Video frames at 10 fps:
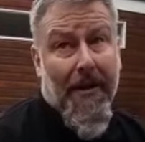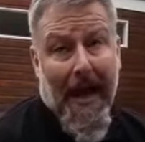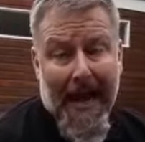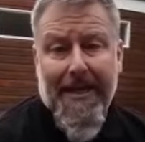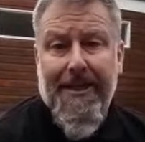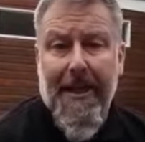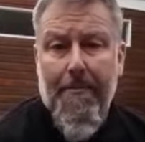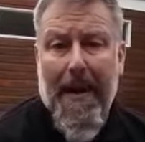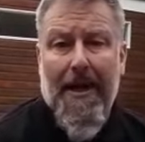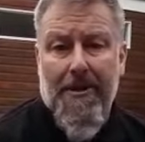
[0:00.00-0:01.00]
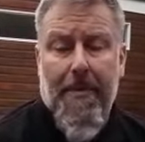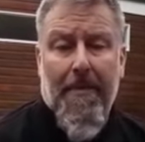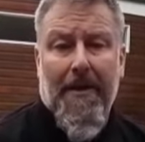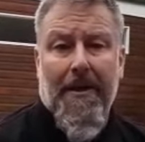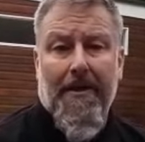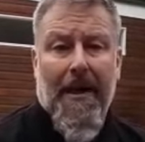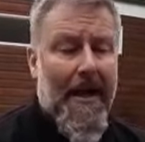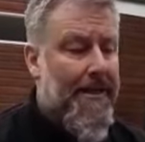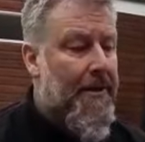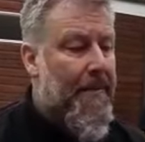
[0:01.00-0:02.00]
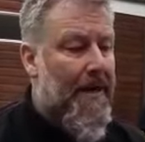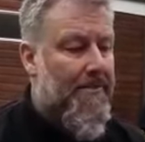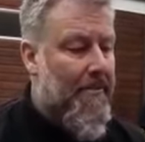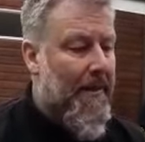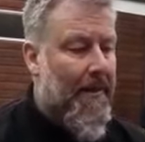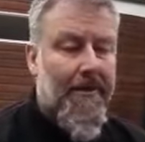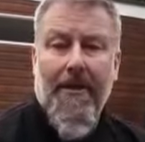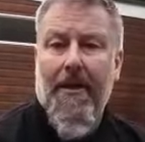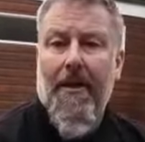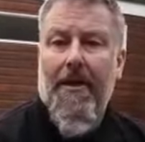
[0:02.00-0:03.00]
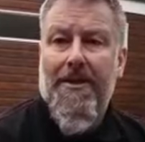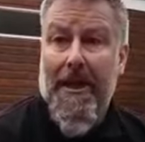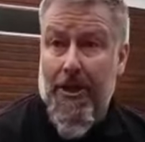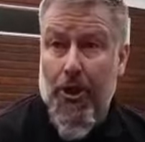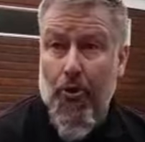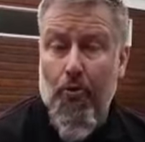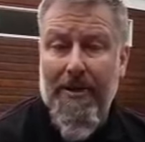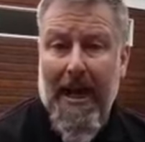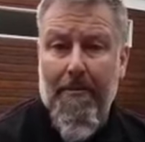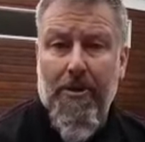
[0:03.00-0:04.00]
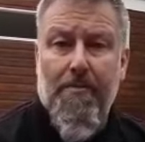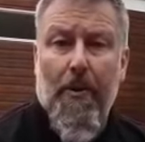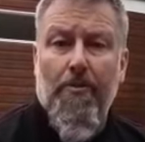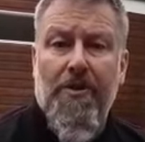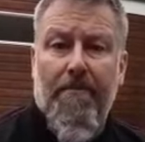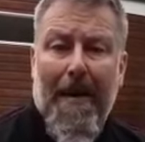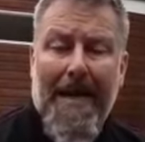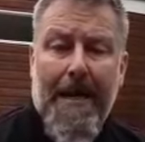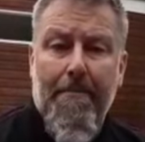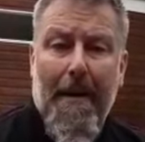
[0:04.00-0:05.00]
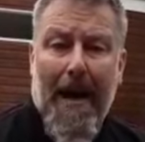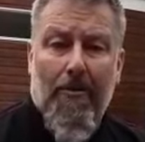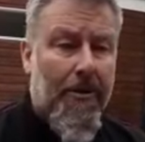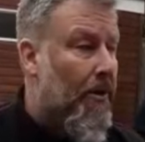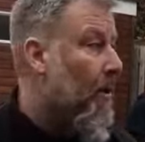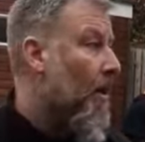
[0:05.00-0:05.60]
80 parts per million, take 2 tablespoons of baking powder,